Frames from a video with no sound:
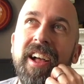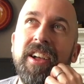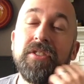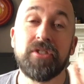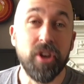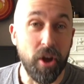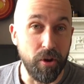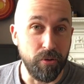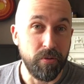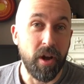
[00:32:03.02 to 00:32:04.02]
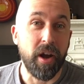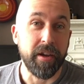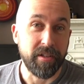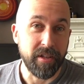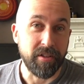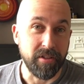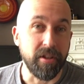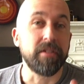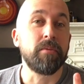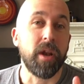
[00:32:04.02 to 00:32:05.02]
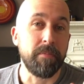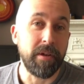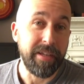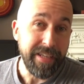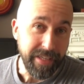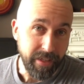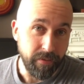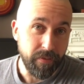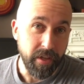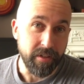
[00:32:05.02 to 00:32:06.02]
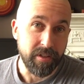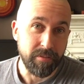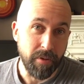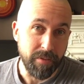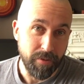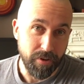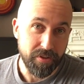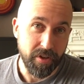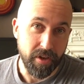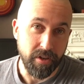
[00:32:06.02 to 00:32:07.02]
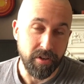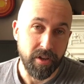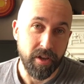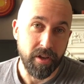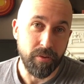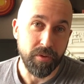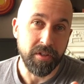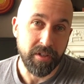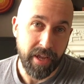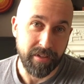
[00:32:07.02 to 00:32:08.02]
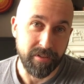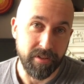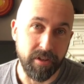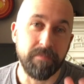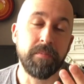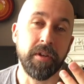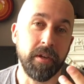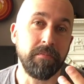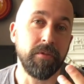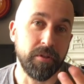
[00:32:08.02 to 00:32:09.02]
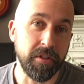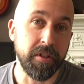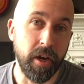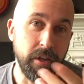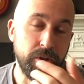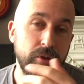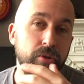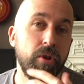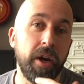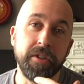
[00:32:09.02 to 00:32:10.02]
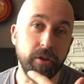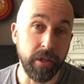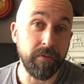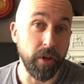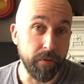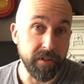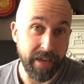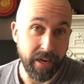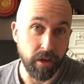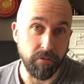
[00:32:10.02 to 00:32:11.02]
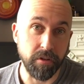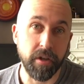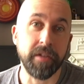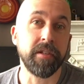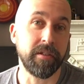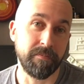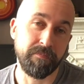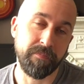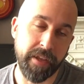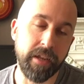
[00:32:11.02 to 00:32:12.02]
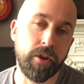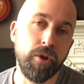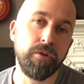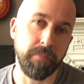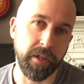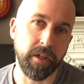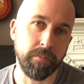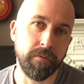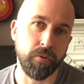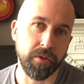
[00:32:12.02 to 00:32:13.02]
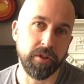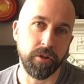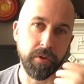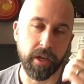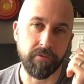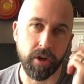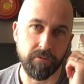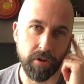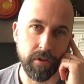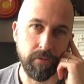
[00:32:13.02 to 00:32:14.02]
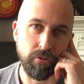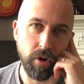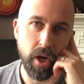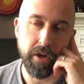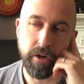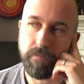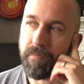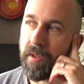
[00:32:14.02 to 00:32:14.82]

So I said to this nurse, "Well, I believe it's my birth sign, which is Cancer, but I'm not entirely sure. I don't even know if it's accurate." I said, "It could mean number 42 with egg fried rice for all I know."